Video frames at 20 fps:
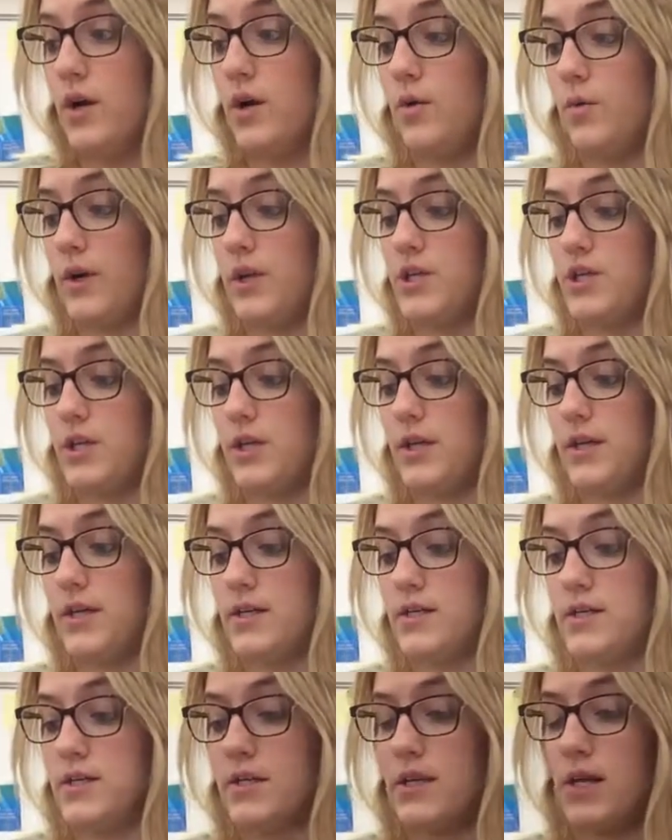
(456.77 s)
which
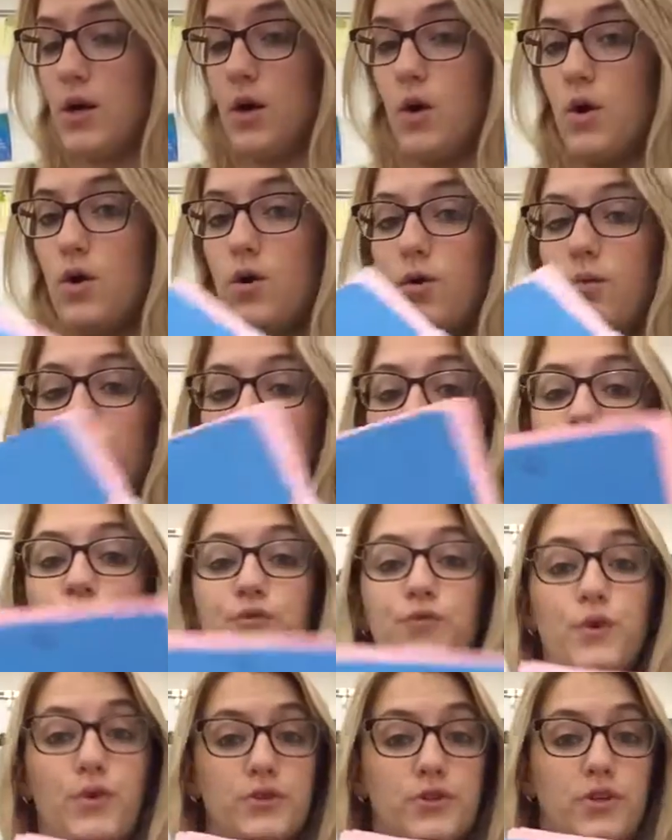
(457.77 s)
is blue
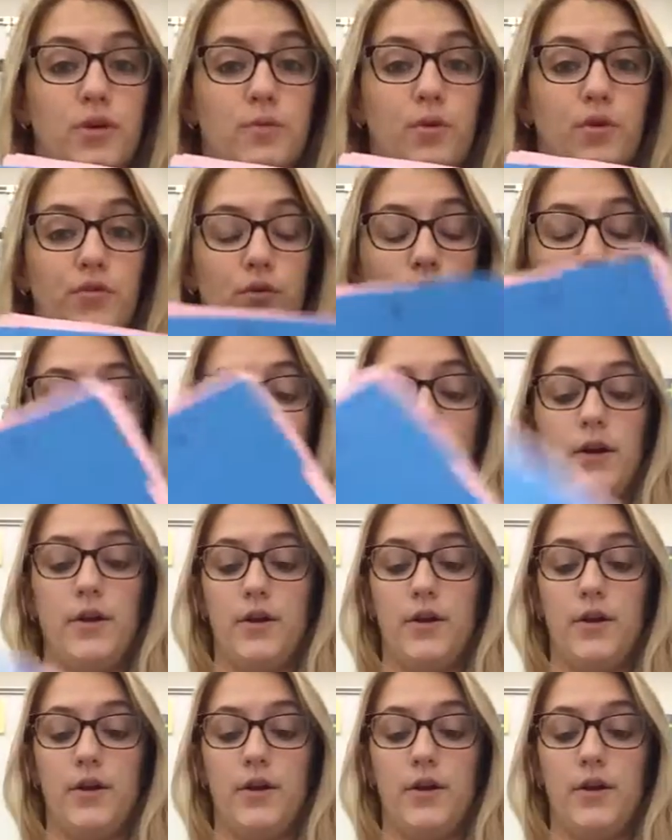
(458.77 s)
folder number 4.